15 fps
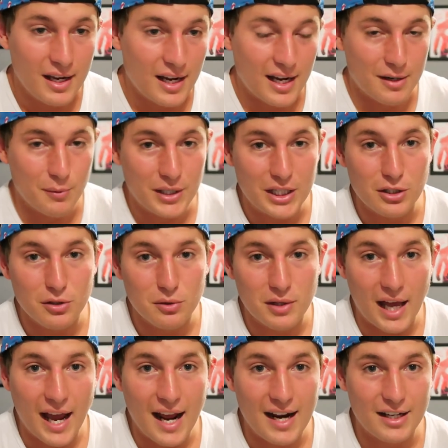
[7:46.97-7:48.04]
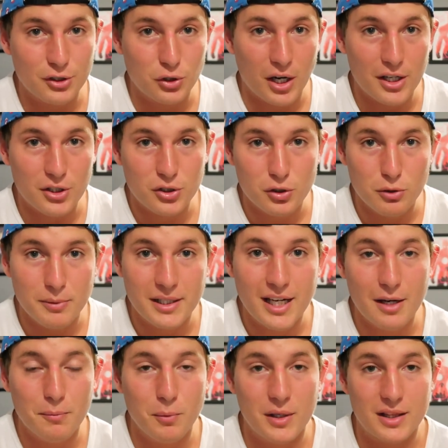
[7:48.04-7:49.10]
And we can do that and try to shoot them
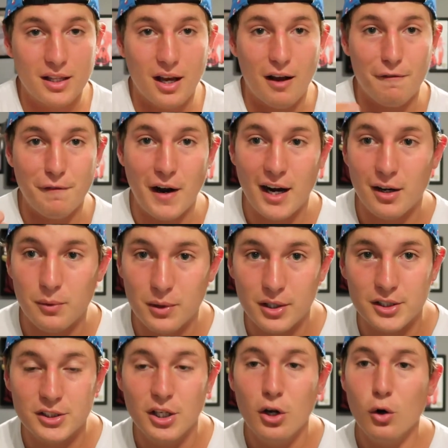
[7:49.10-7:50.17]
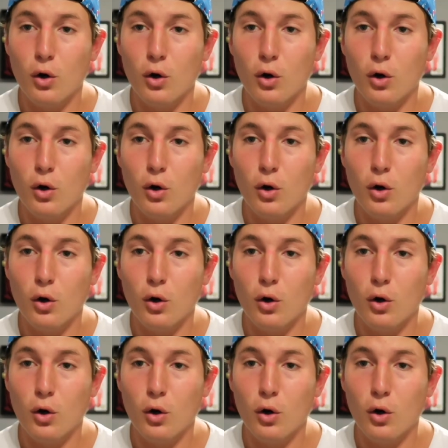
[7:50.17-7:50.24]
again with uh, fireworks.